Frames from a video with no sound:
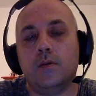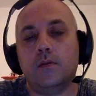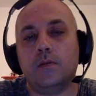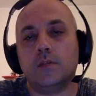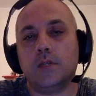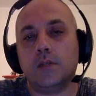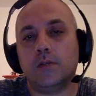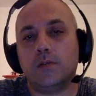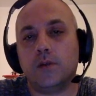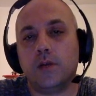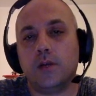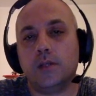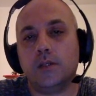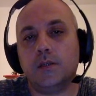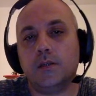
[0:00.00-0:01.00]

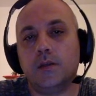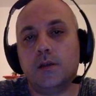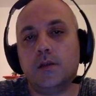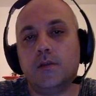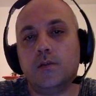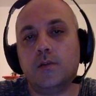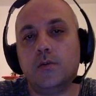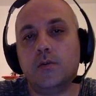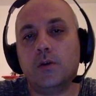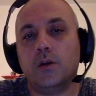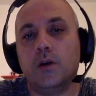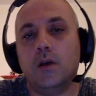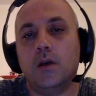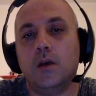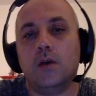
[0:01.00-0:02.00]
centralizing the other rook,
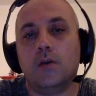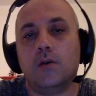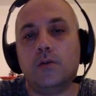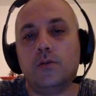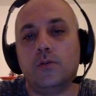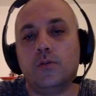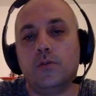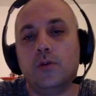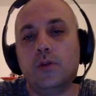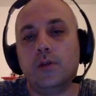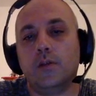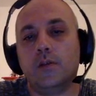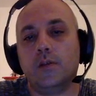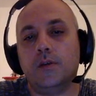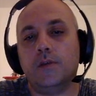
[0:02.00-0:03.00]
controlling
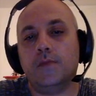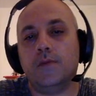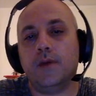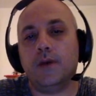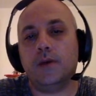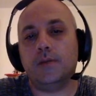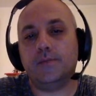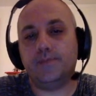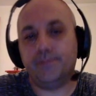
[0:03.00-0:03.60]
the e file.